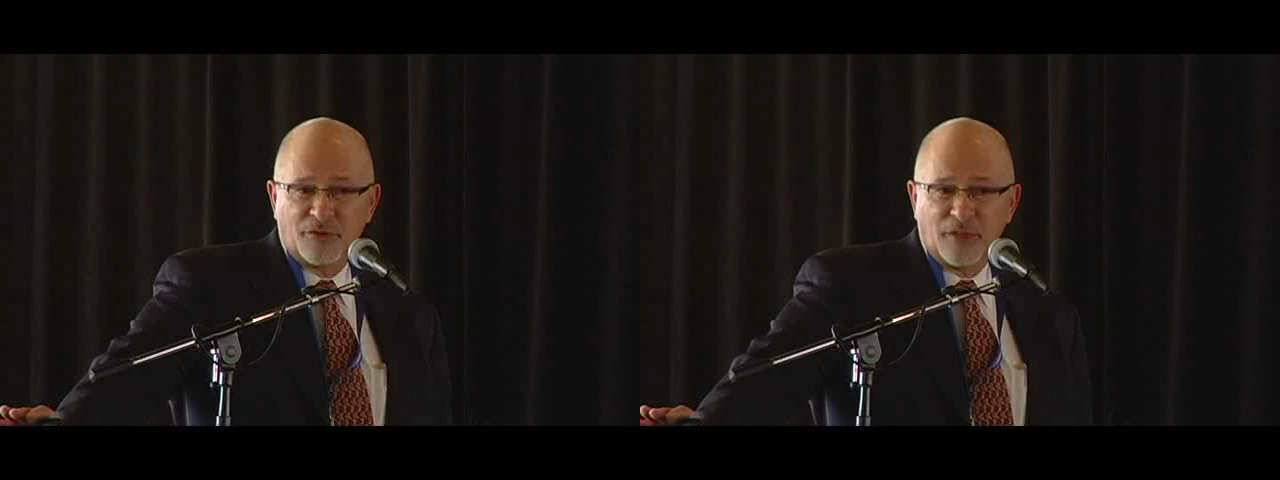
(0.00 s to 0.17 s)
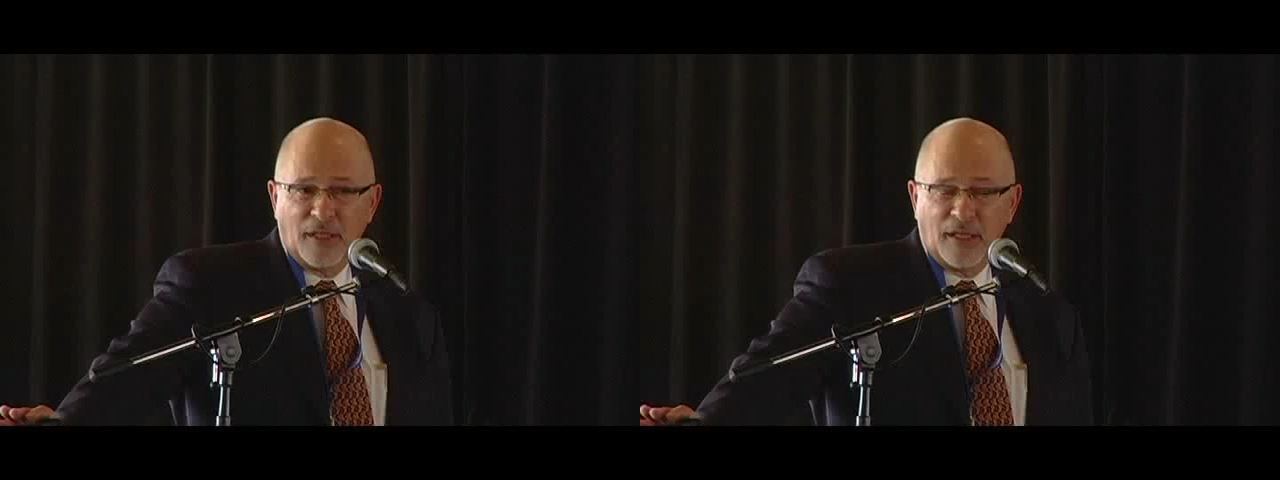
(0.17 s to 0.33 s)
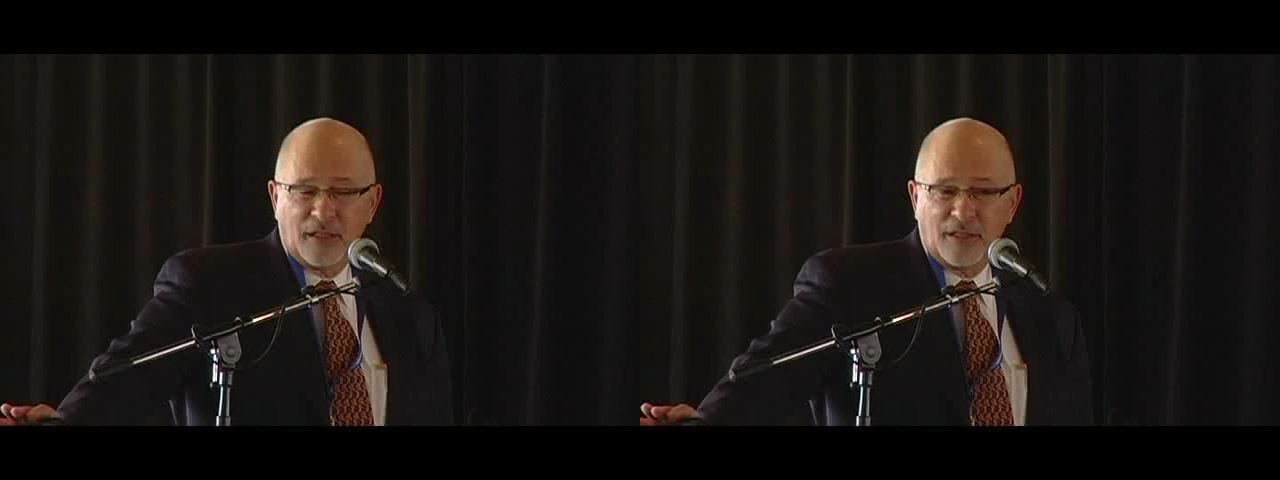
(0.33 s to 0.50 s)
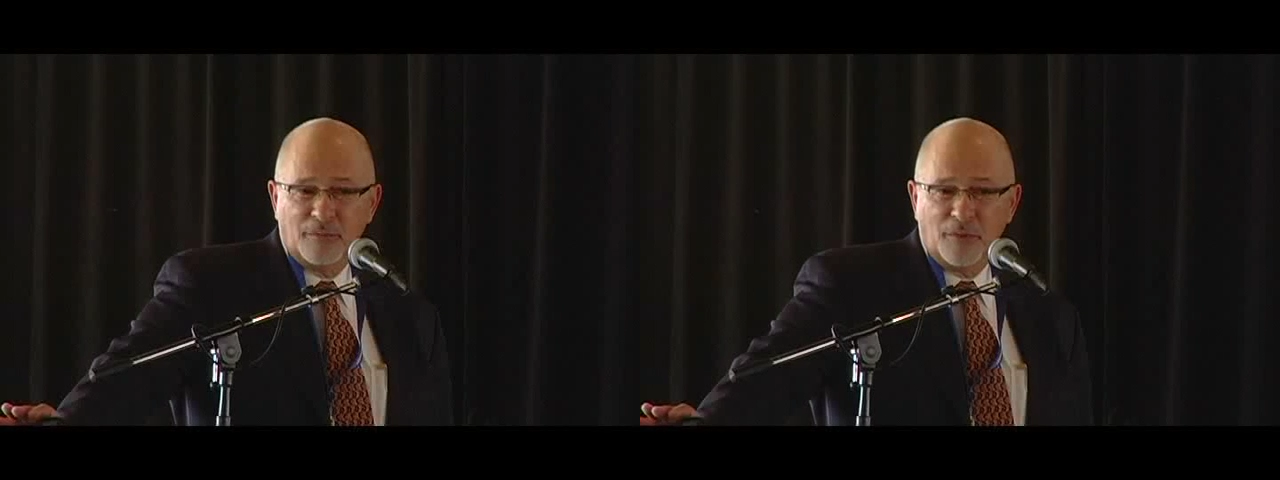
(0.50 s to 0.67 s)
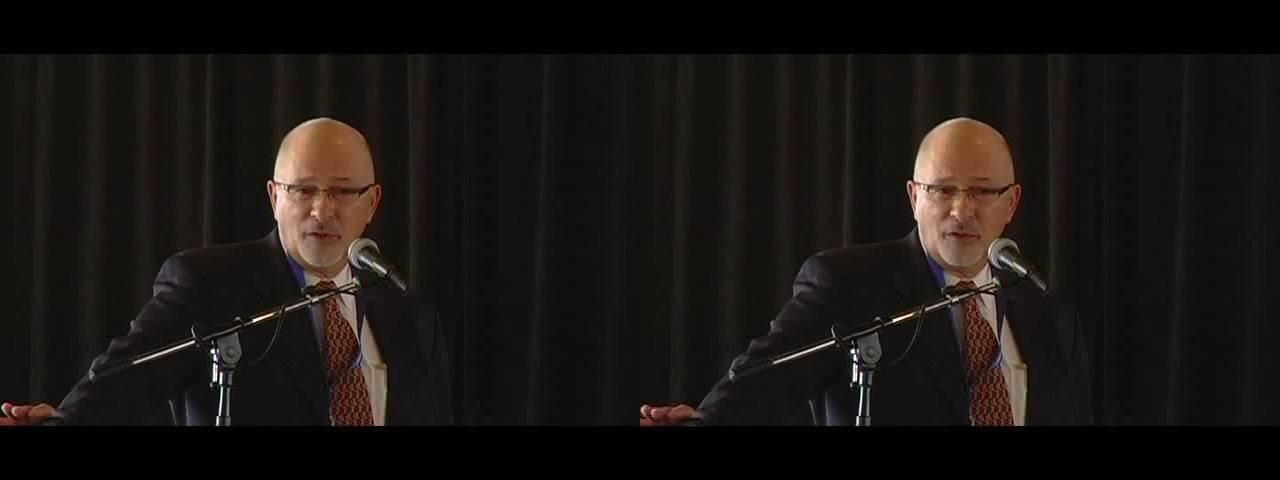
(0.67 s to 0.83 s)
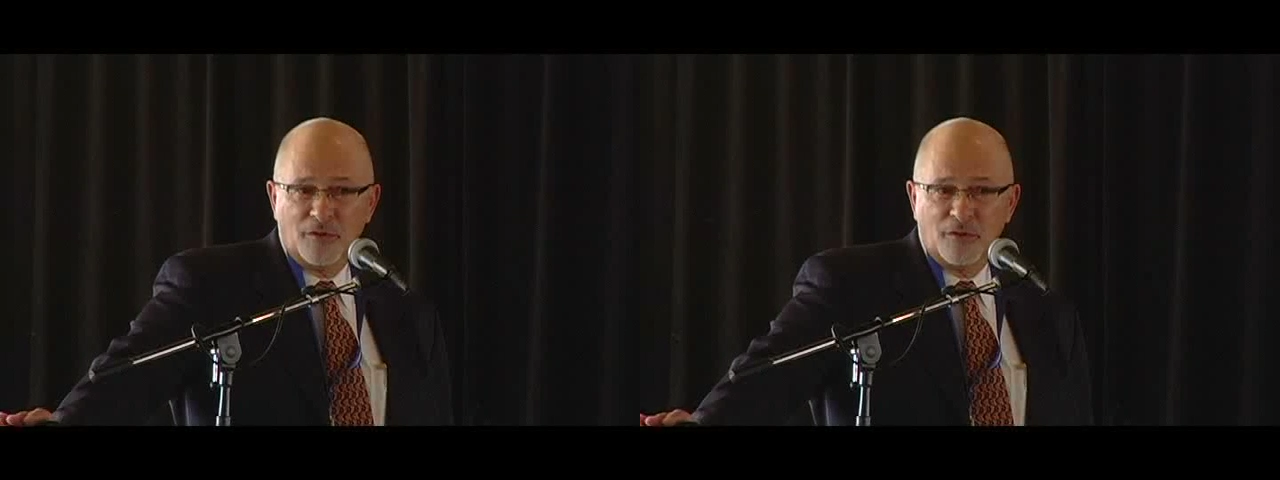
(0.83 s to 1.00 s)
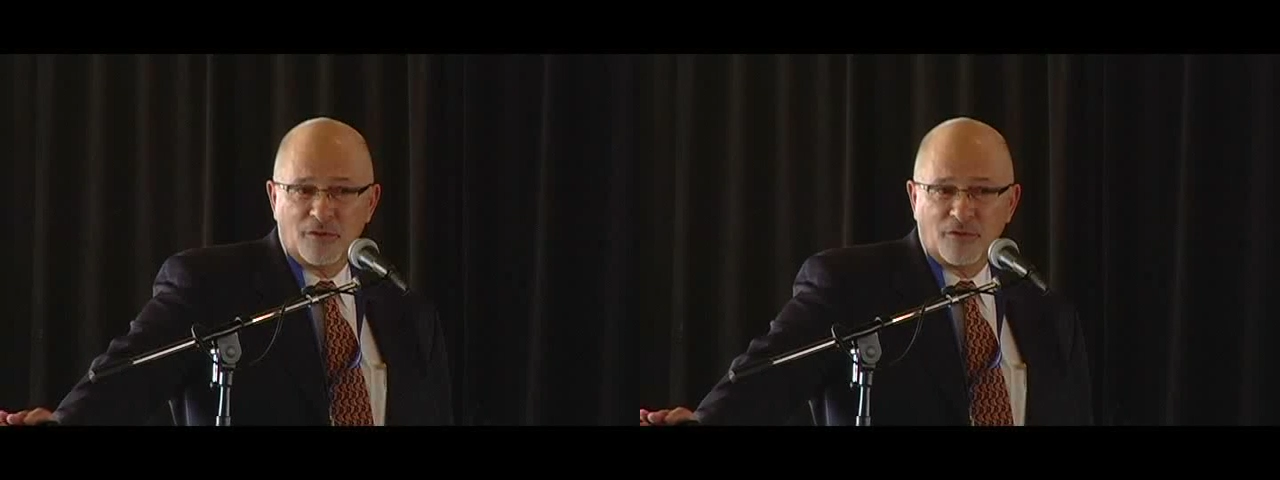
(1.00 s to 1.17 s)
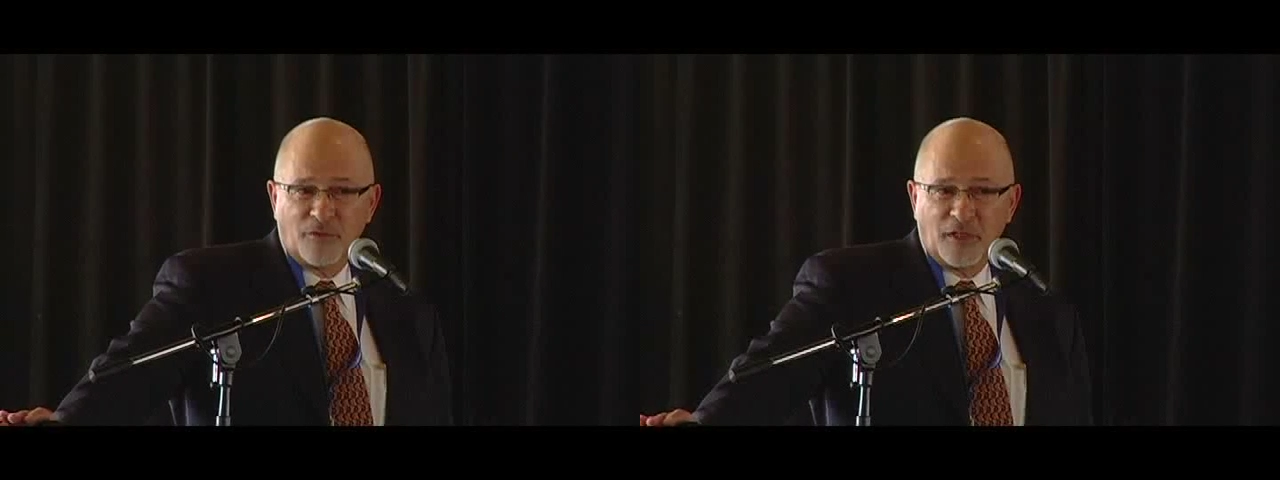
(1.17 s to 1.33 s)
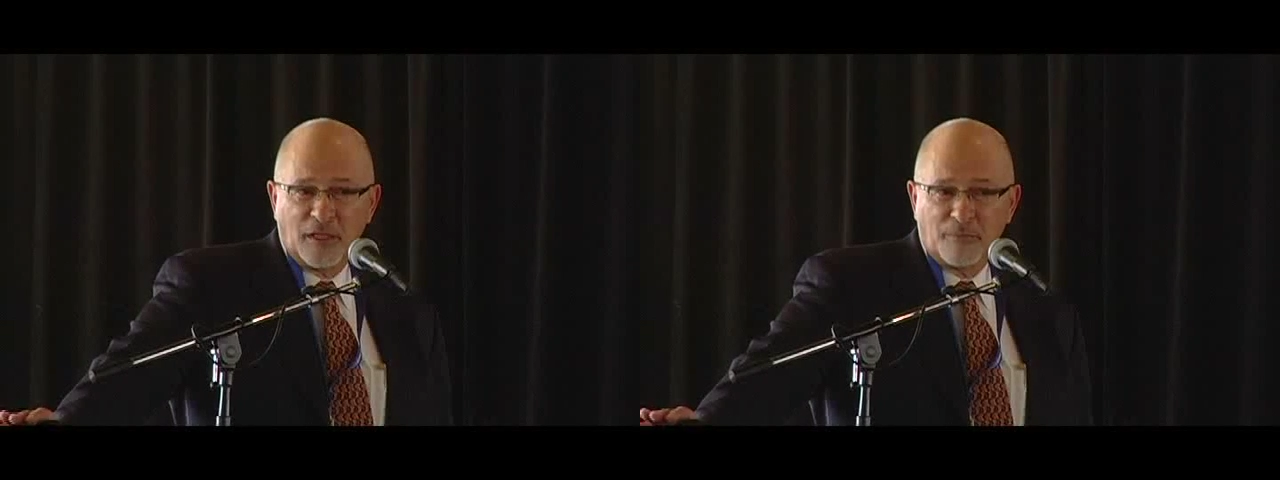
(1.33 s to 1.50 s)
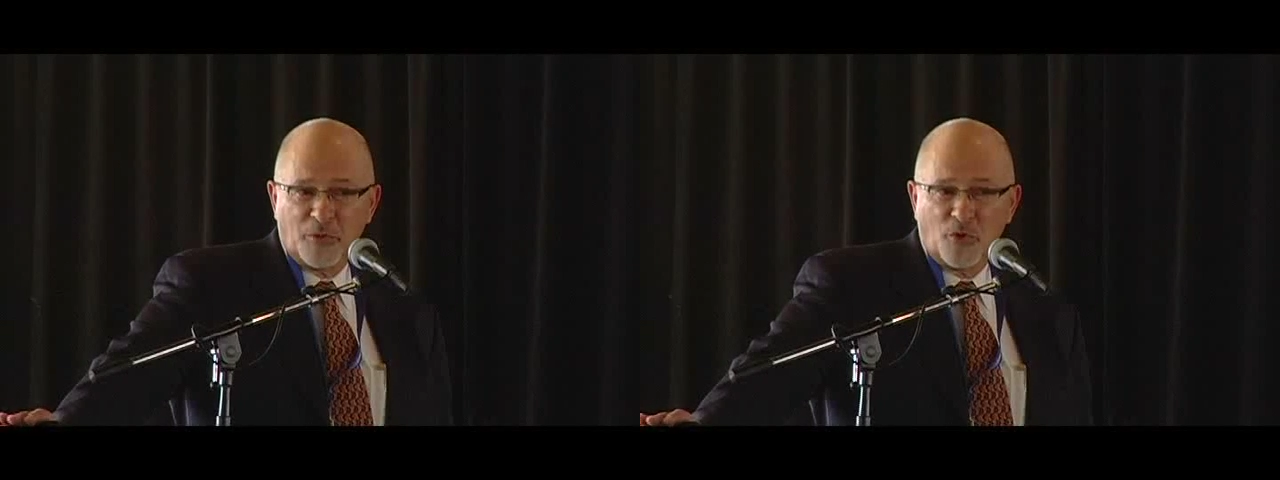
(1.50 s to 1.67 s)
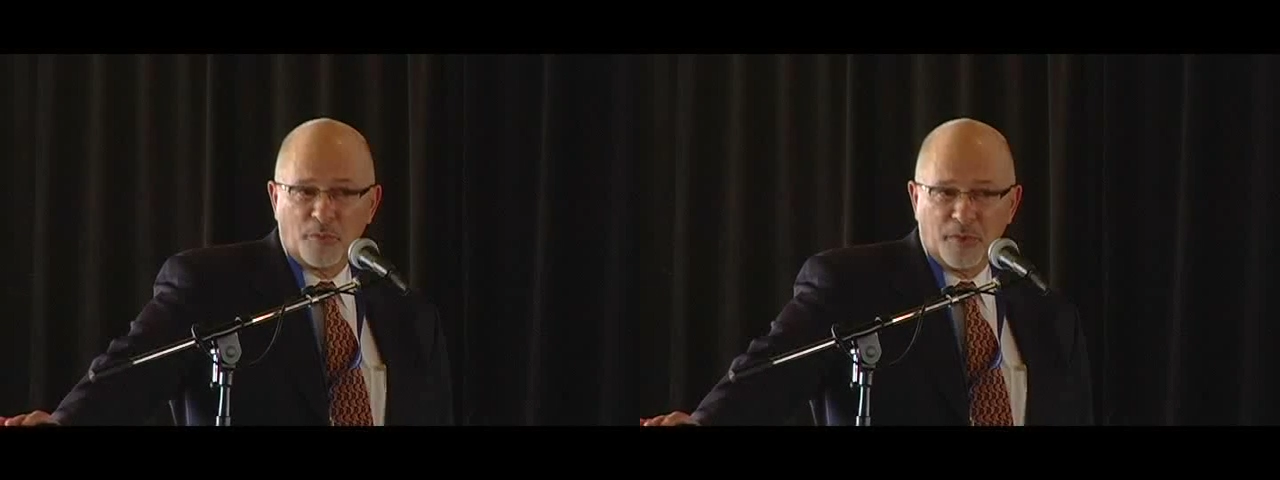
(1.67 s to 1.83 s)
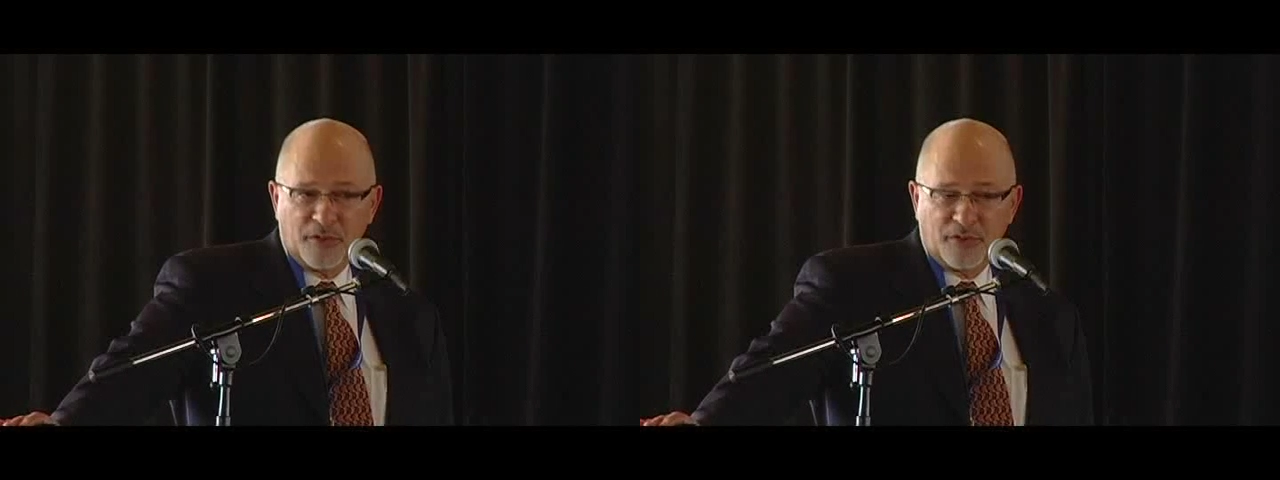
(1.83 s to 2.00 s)
that can be used for that
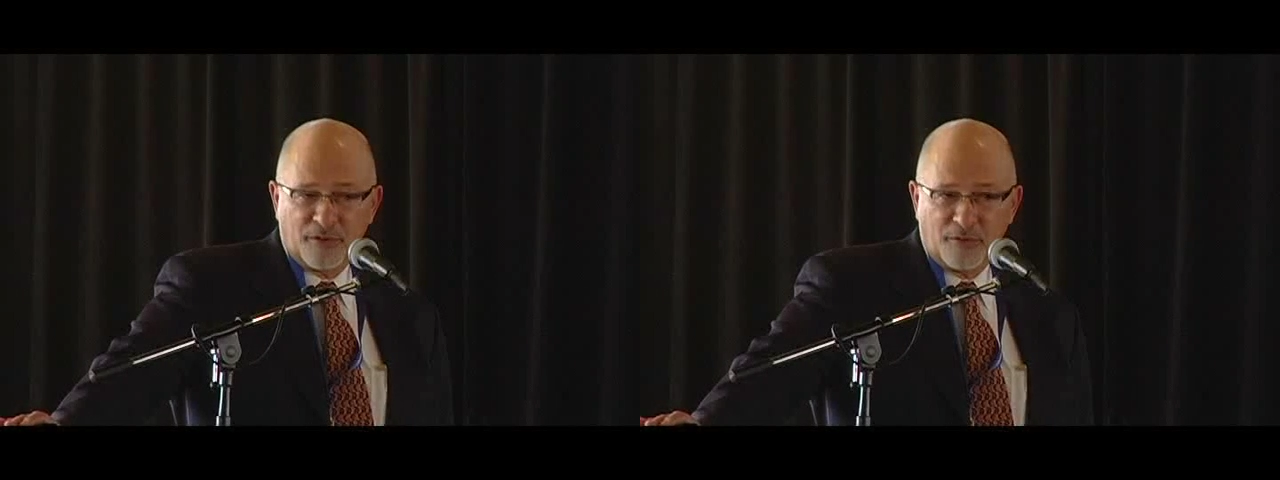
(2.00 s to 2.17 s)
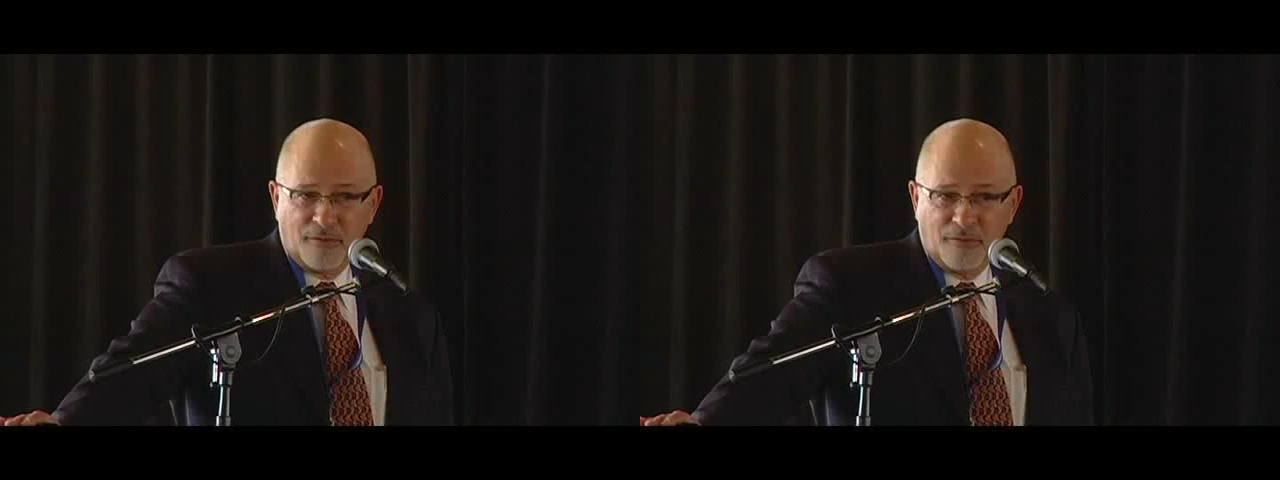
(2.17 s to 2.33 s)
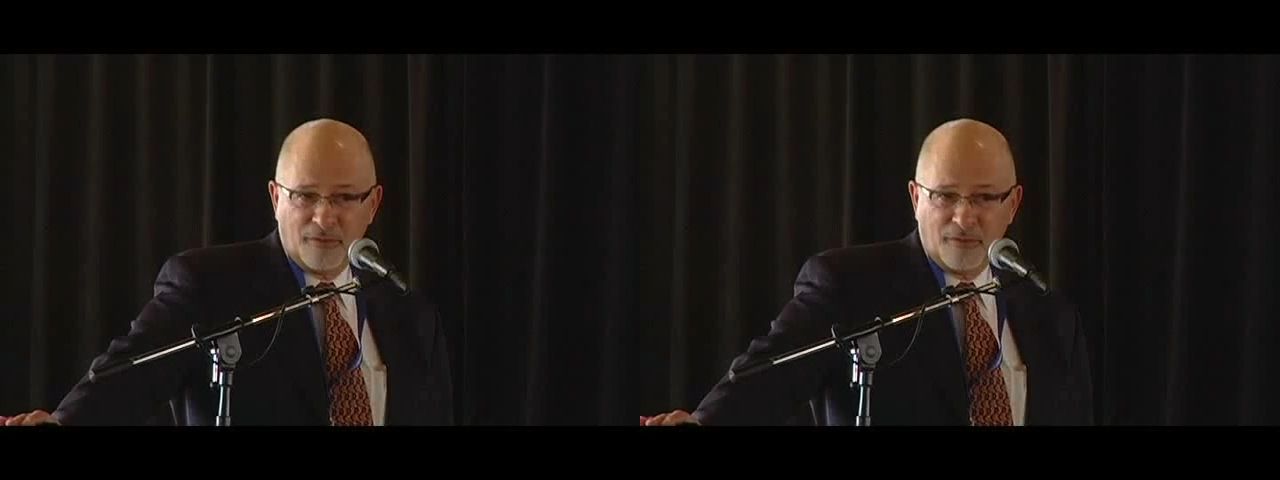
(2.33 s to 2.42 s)
purpose,